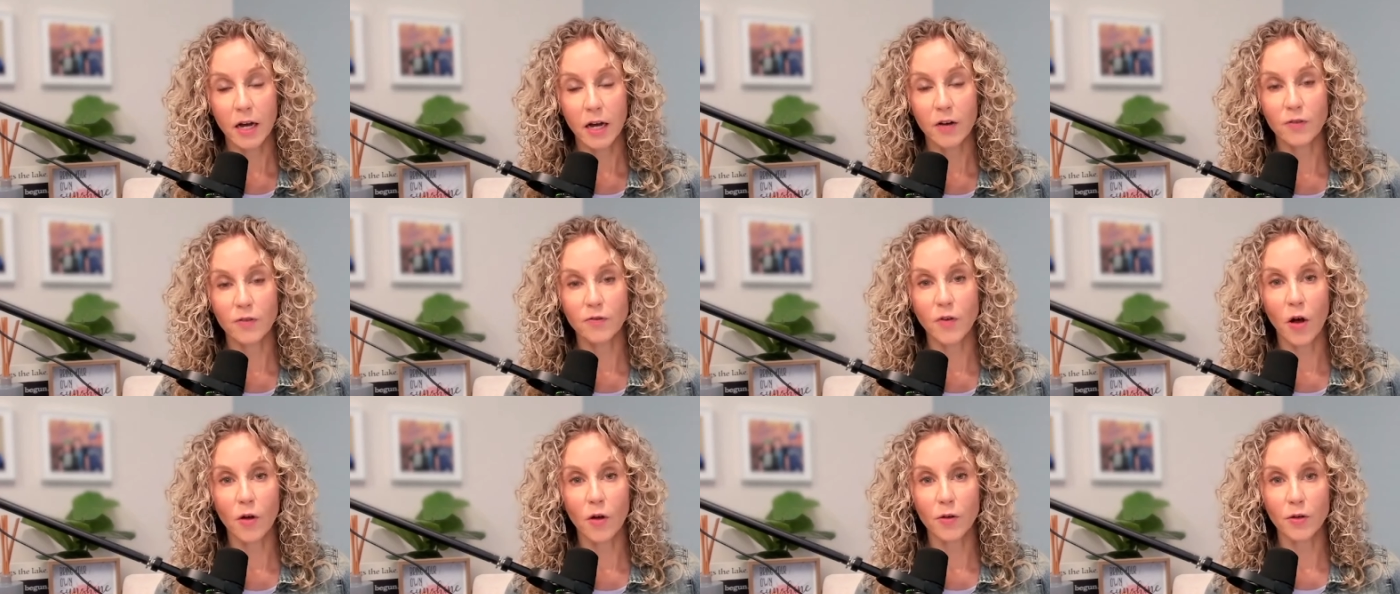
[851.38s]

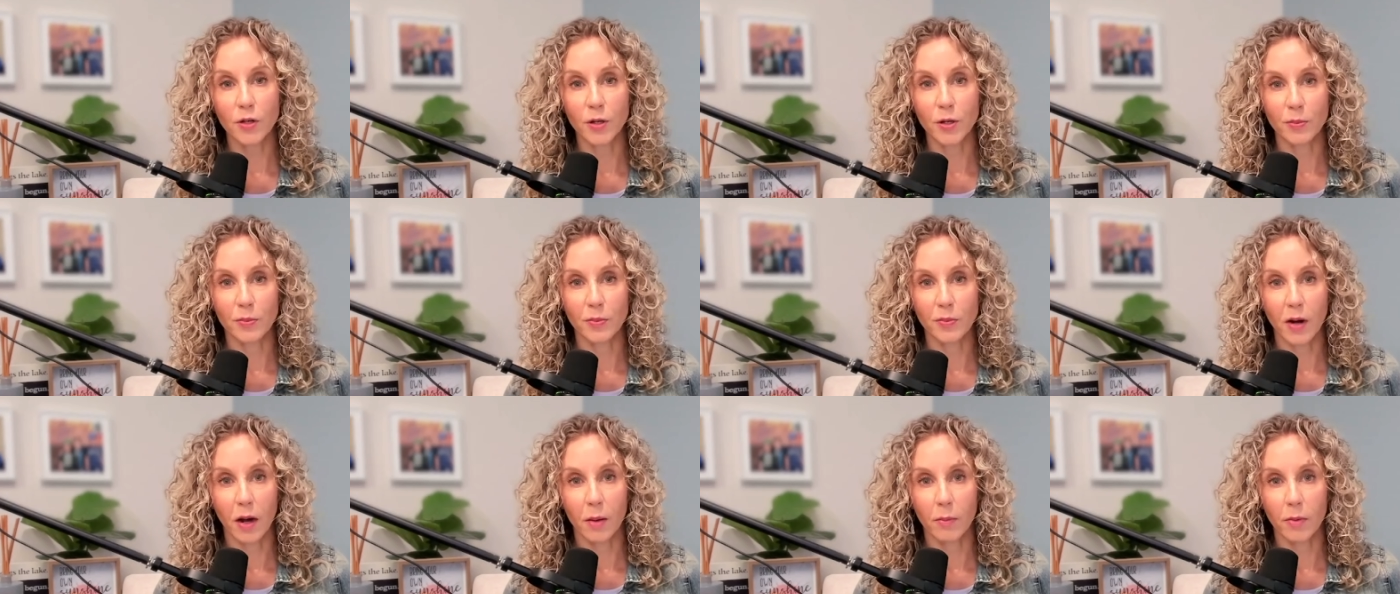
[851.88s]
a
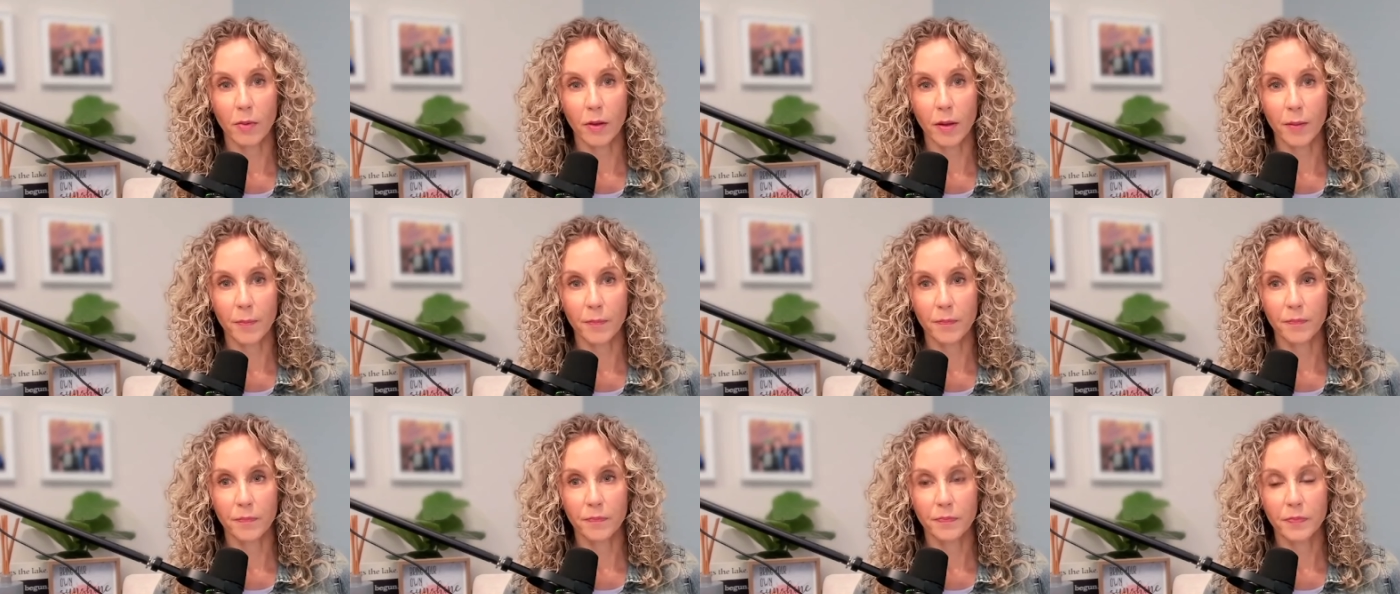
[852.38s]
volume
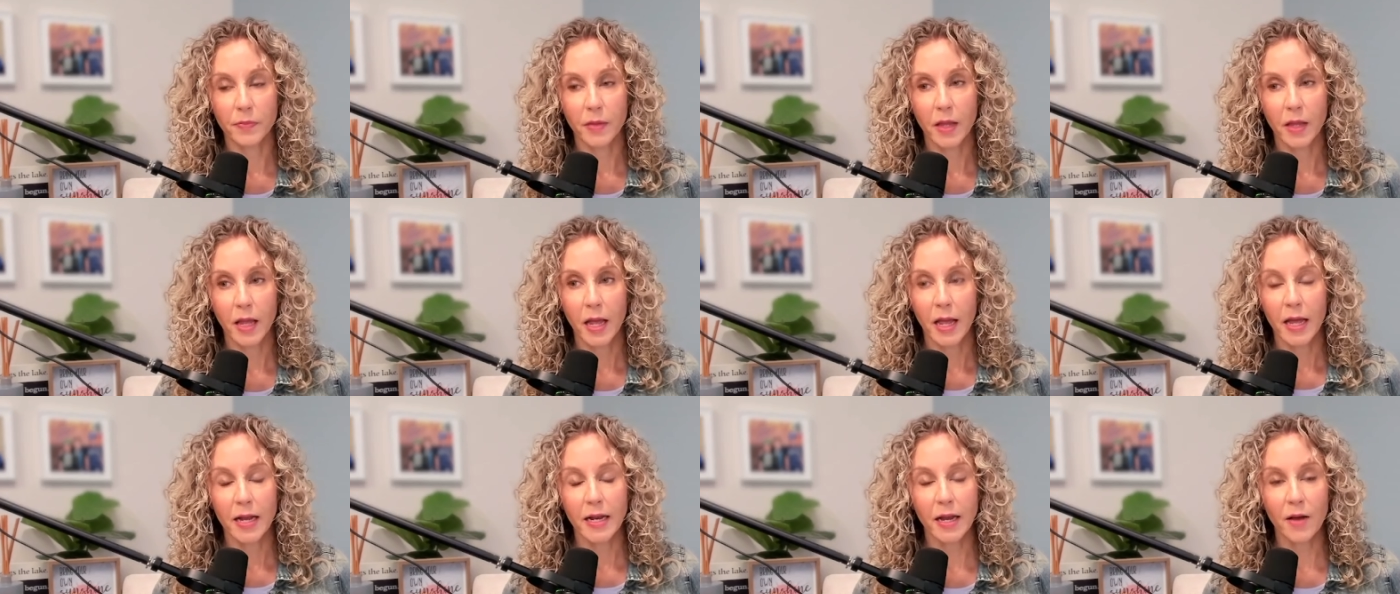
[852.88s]
problem.
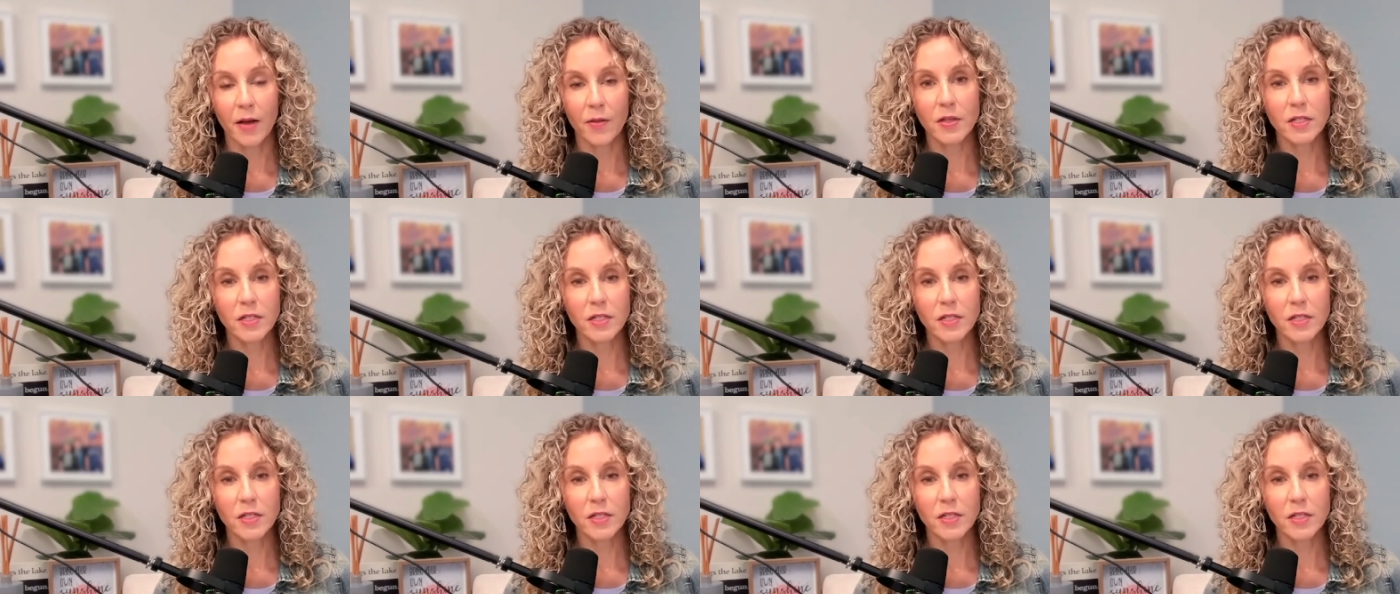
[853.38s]
Now,